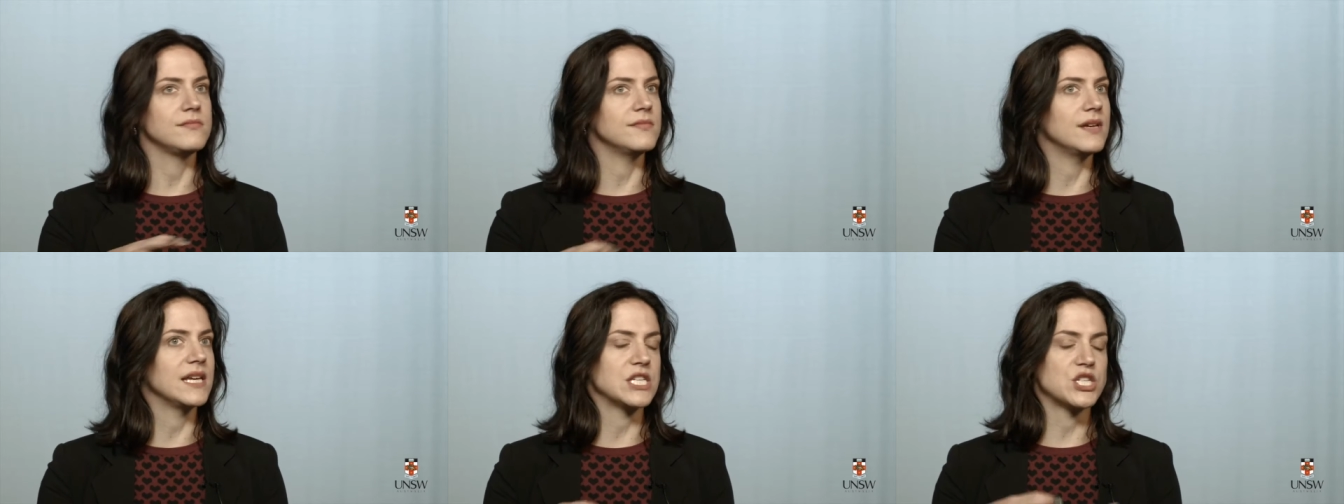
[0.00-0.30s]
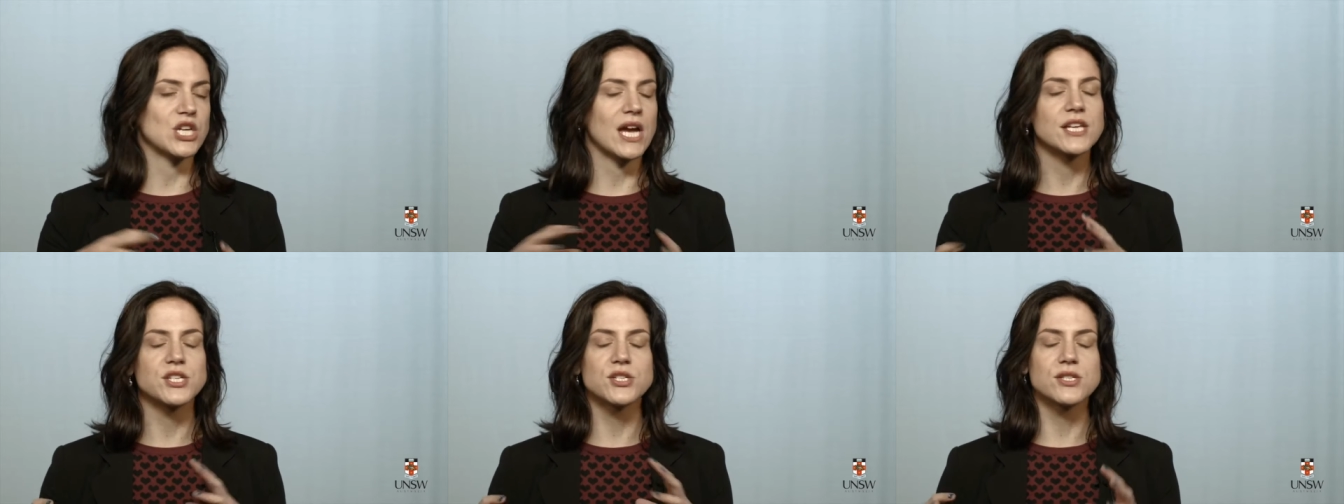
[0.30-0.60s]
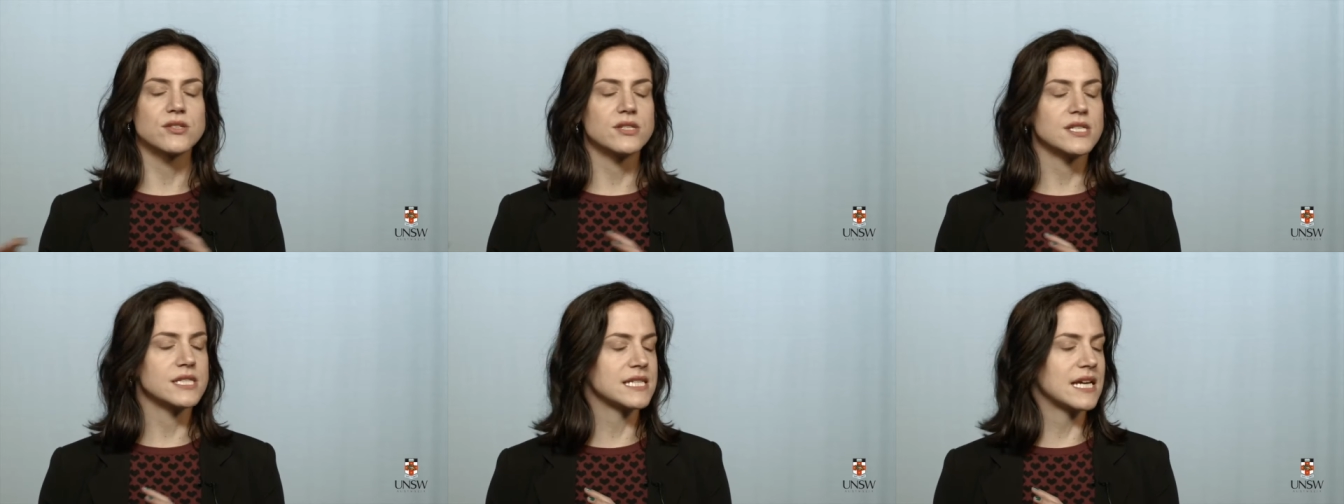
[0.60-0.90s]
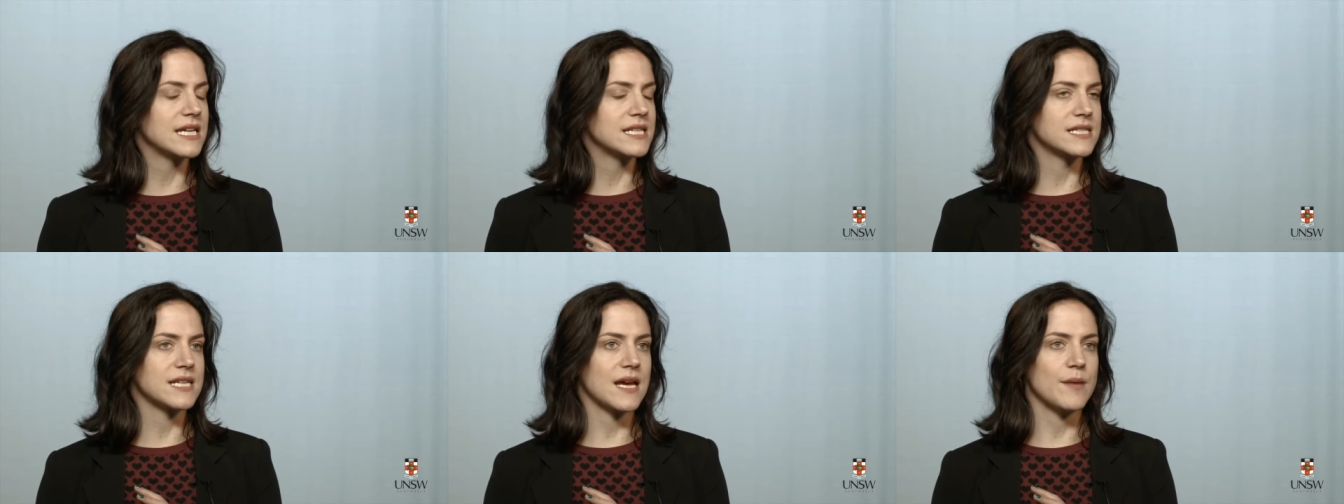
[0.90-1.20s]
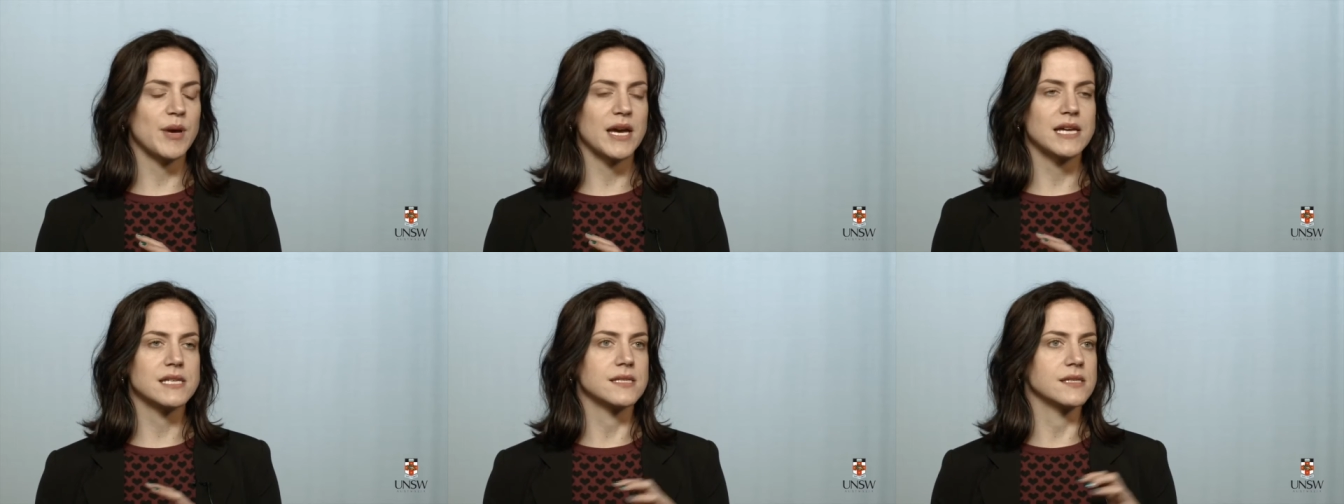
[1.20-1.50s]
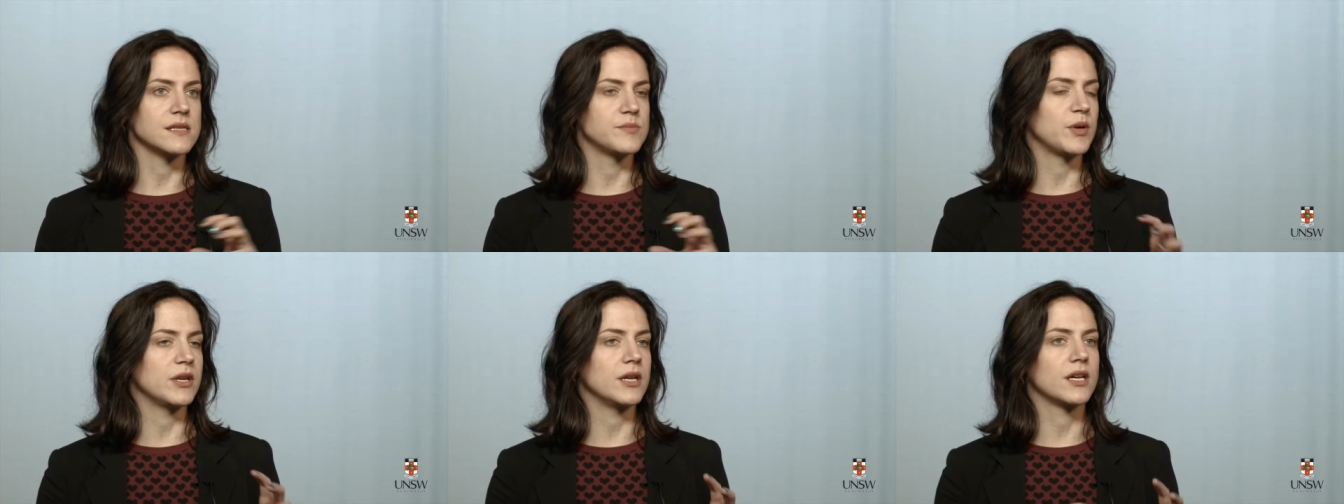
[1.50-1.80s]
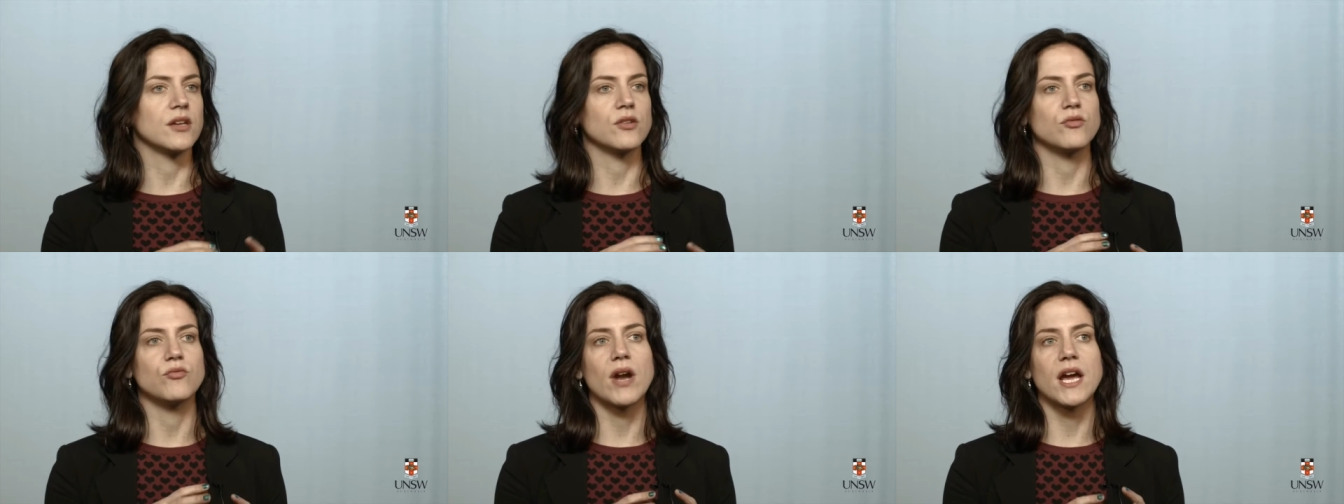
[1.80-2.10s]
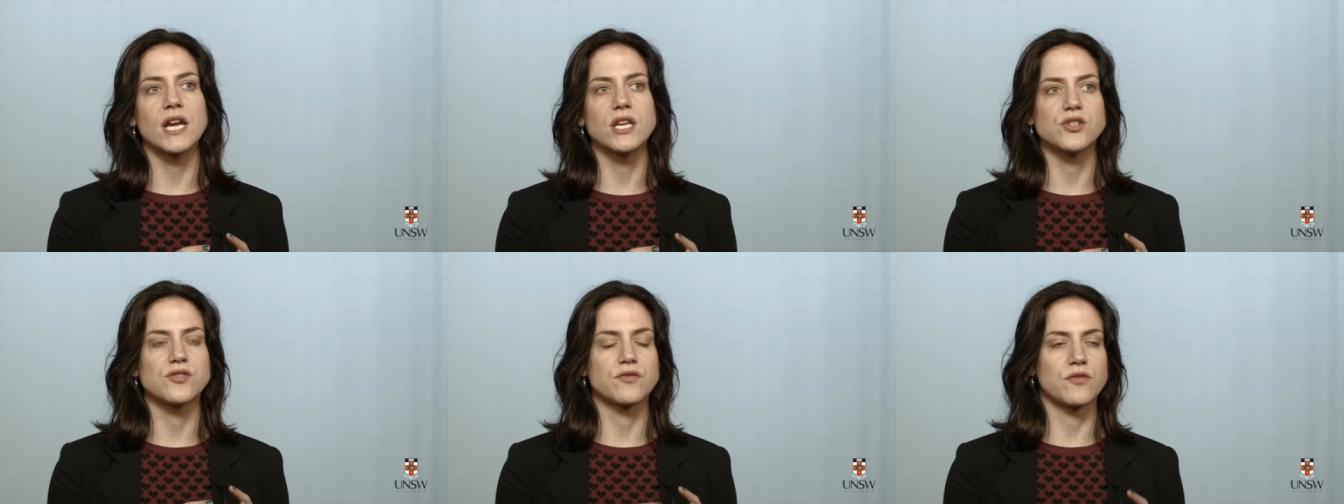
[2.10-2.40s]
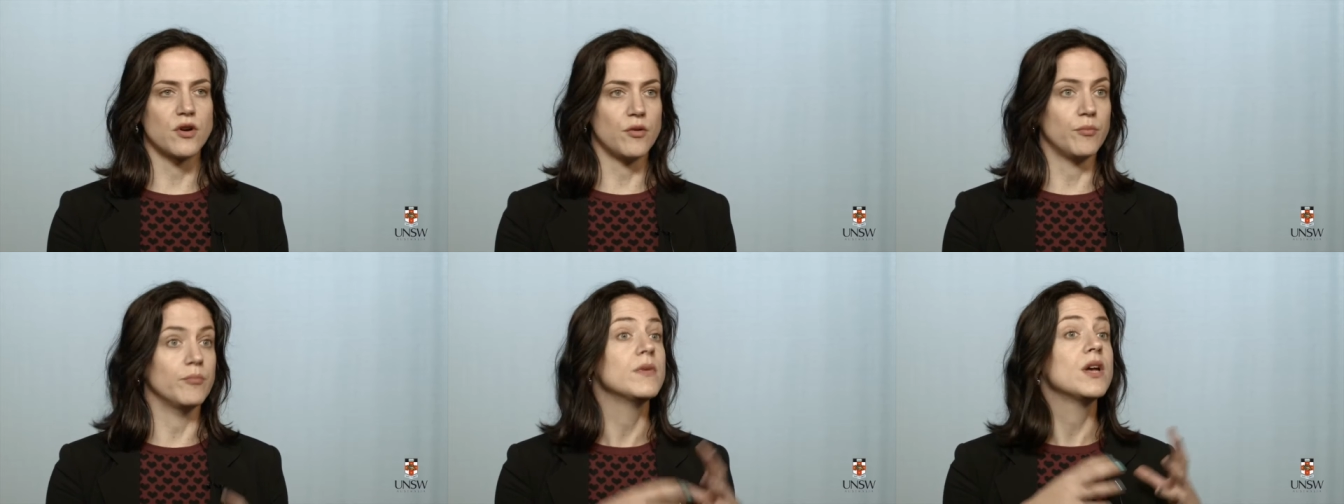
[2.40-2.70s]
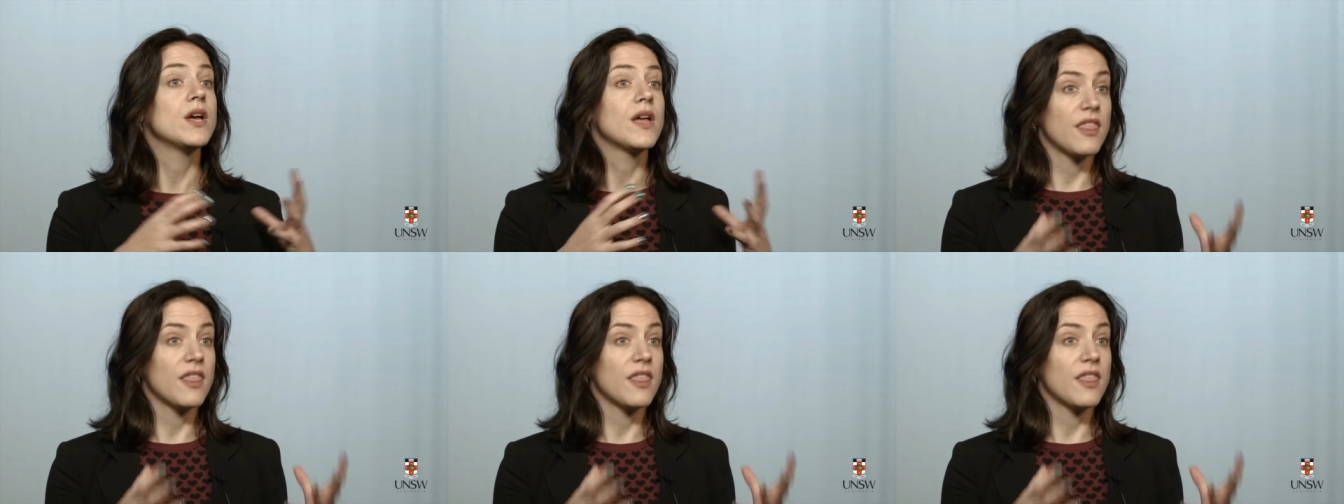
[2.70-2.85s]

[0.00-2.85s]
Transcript: it changes on a day to day basis, but it can range from